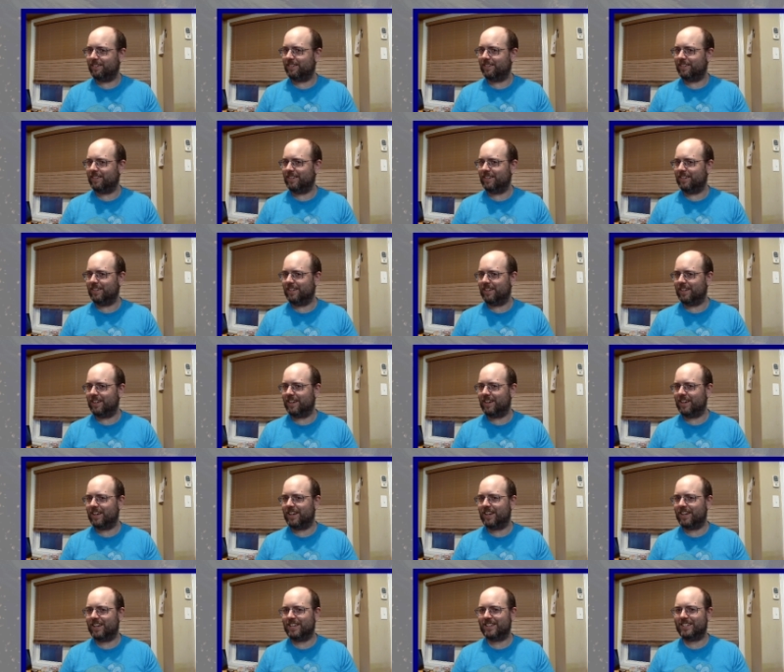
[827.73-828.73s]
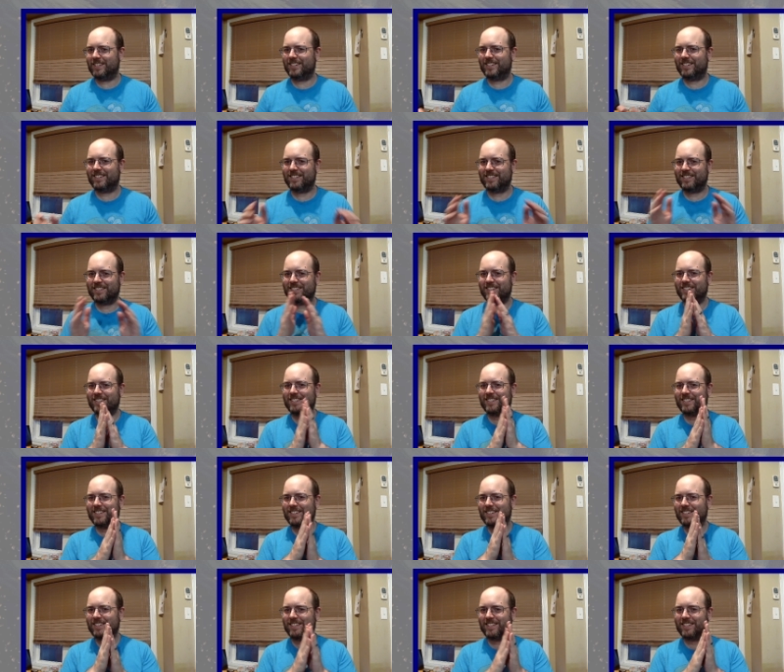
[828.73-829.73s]
Yes.
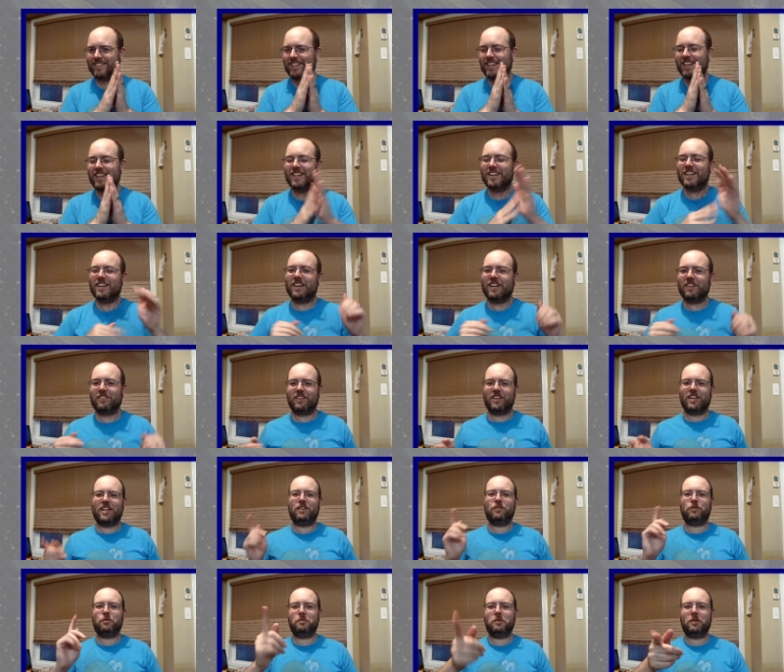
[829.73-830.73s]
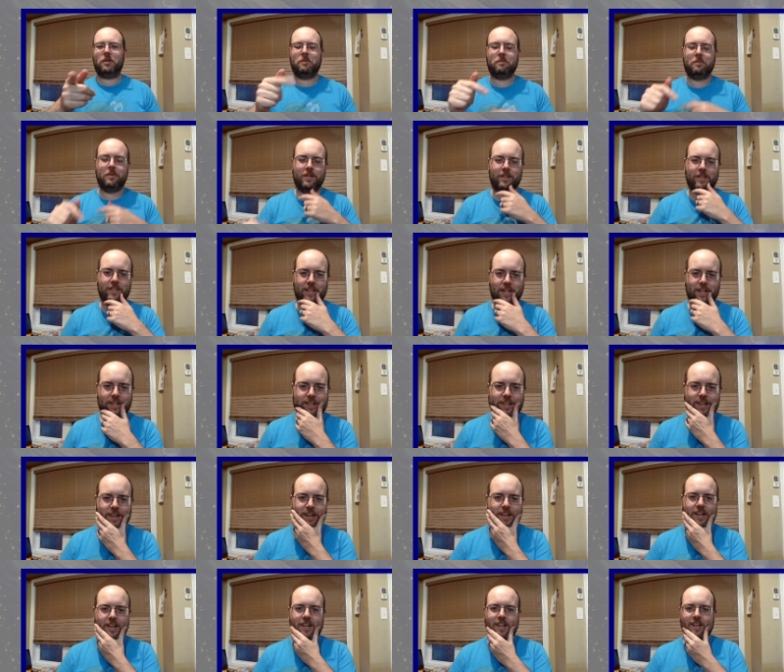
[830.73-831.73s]
I'm going to have to build a Mill deck.
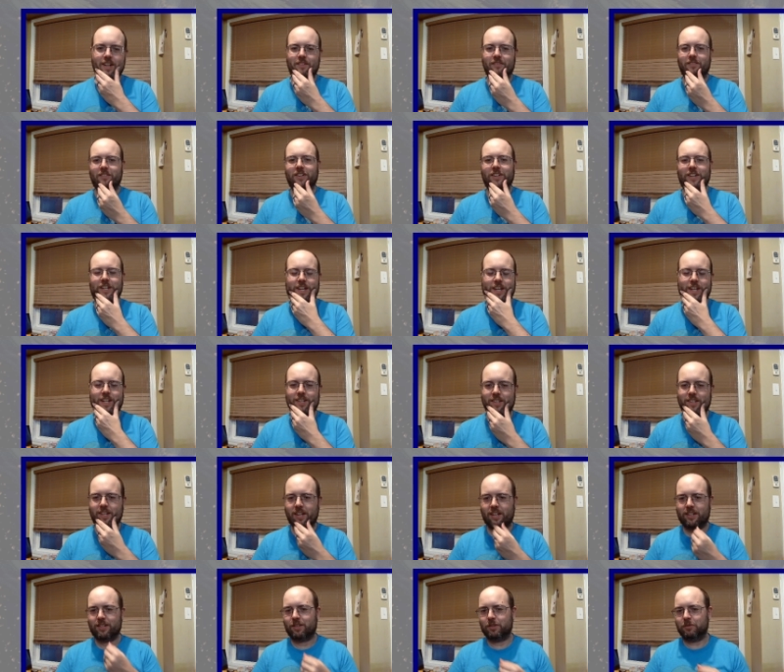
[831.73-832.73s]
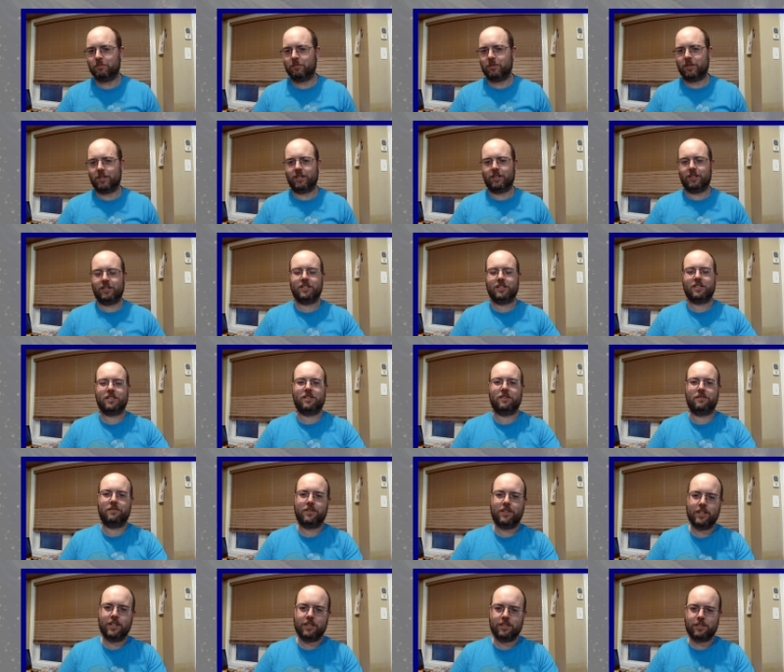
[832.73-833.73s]
I'm going to add that to my list of
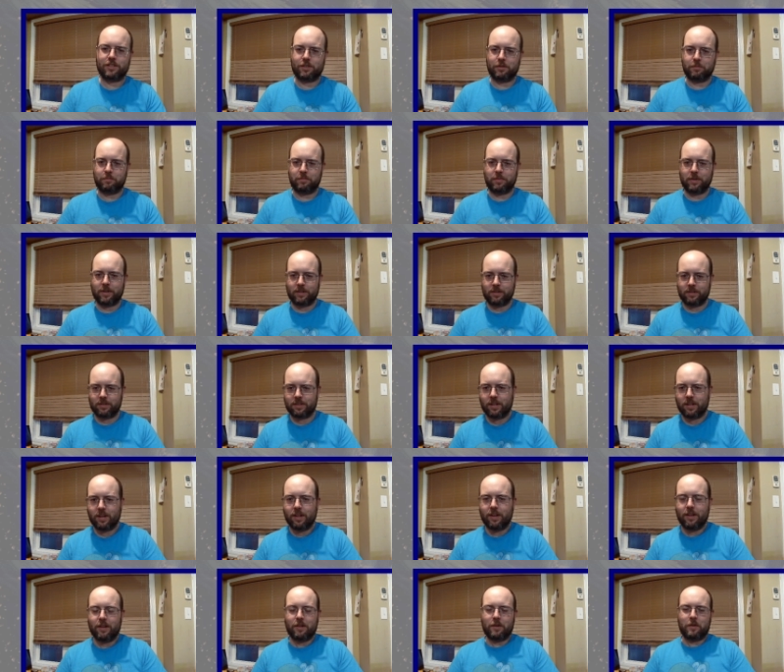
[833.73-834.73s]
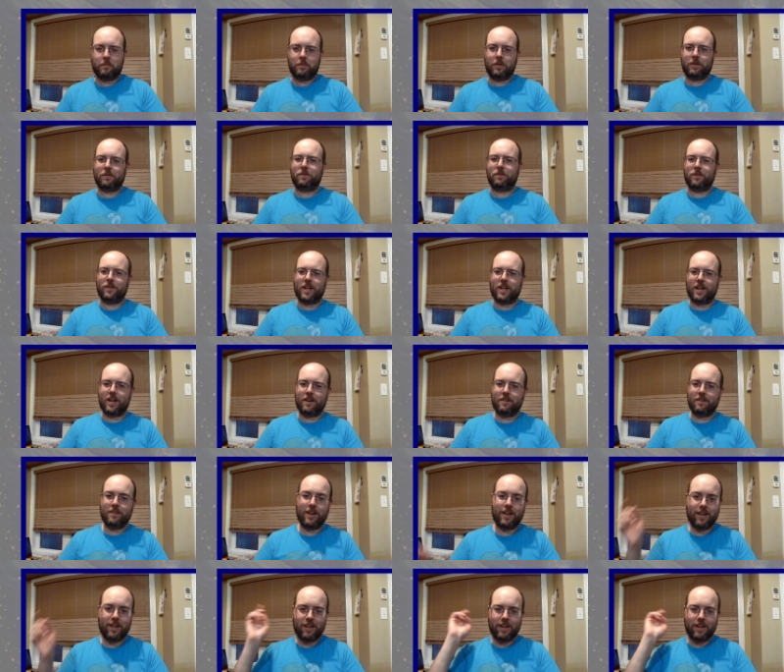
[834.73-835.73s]
things to build. But for now,
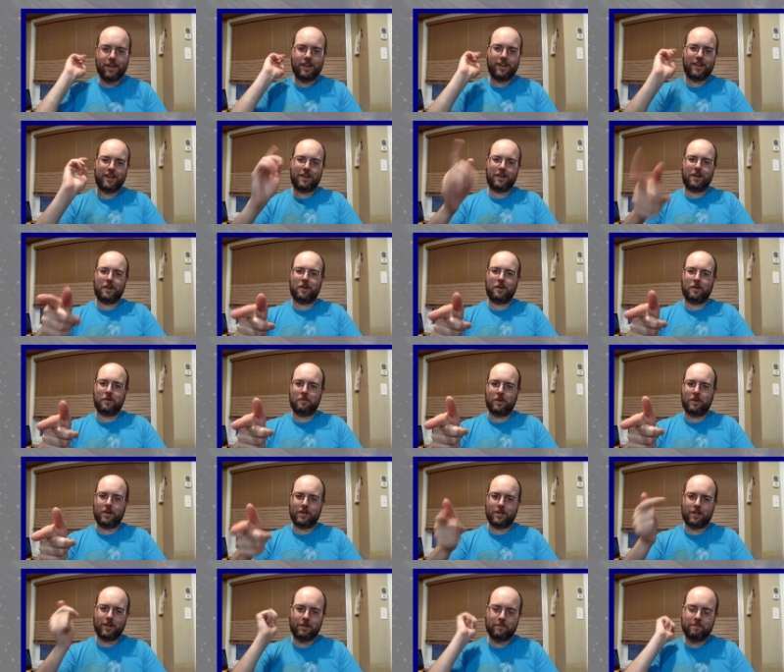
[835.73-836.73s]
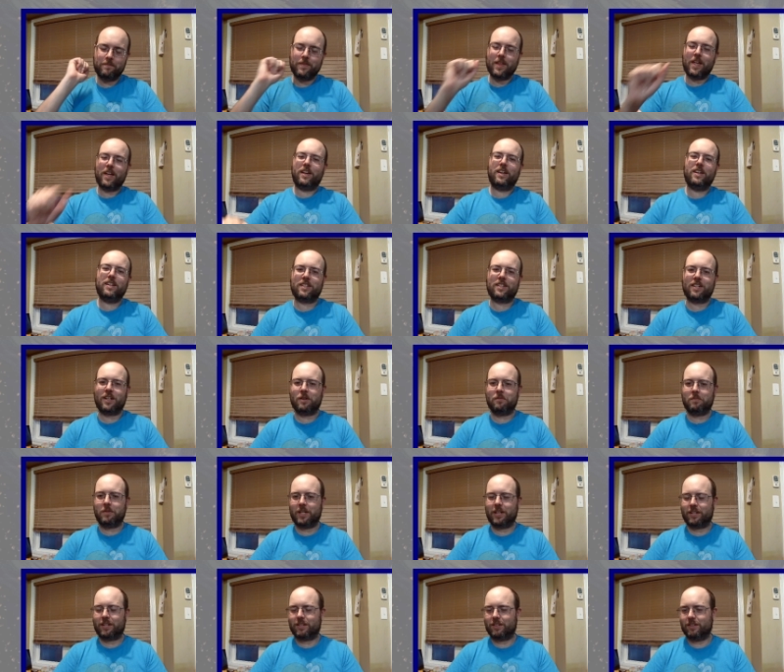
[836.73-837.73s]
you're welcome is going to
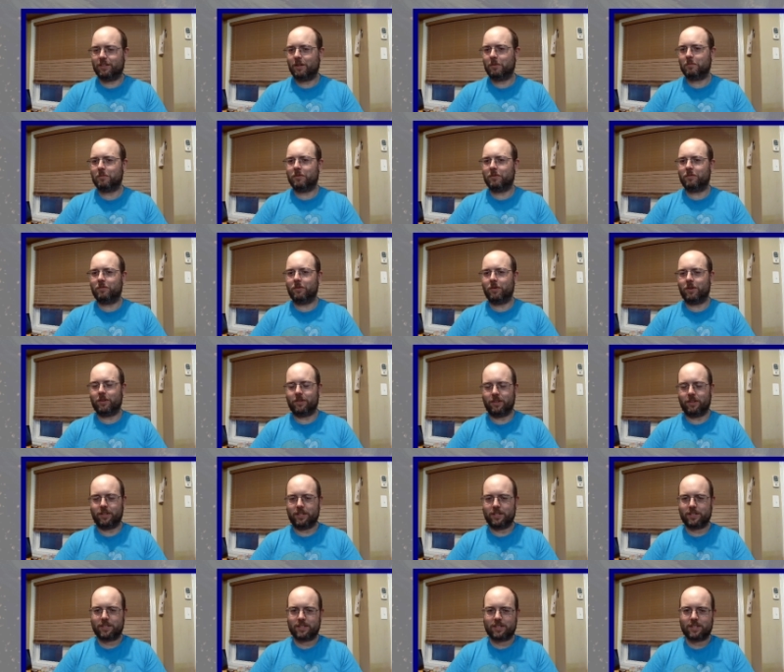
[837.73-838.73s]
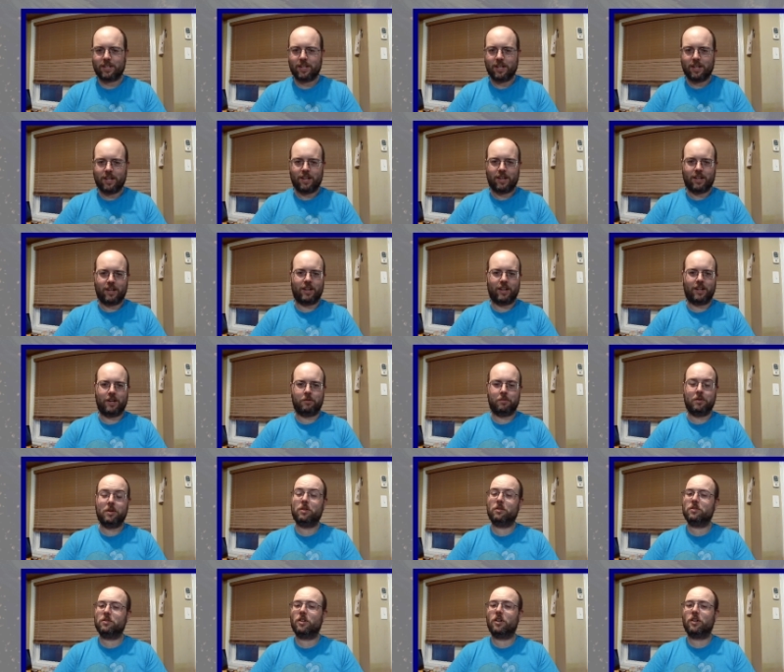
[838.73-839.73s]
make number 4 on the list. We
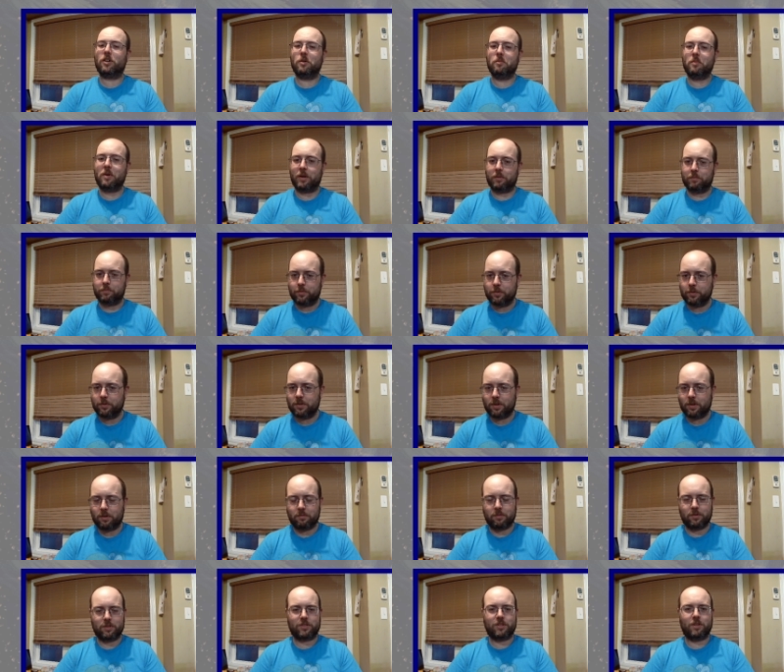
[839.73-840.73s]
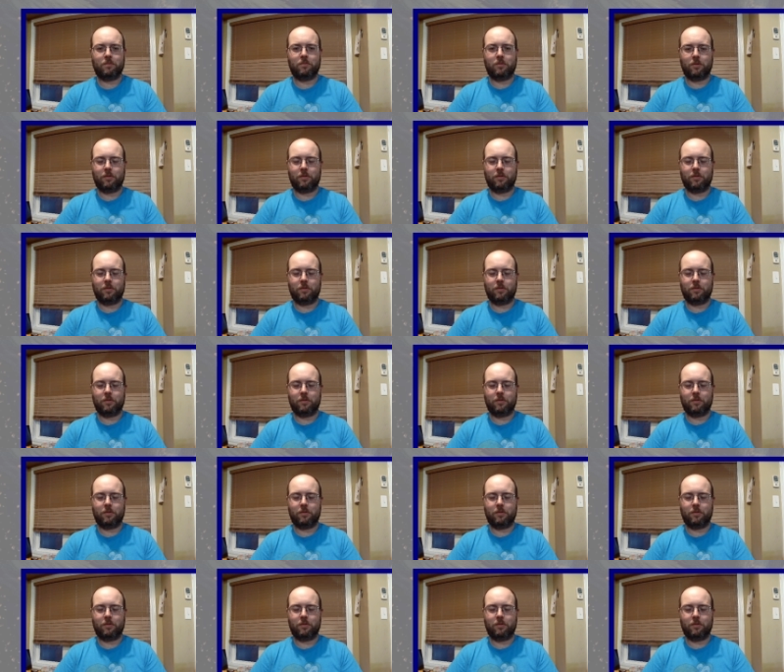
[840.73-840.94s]
don't talk about Bruno was number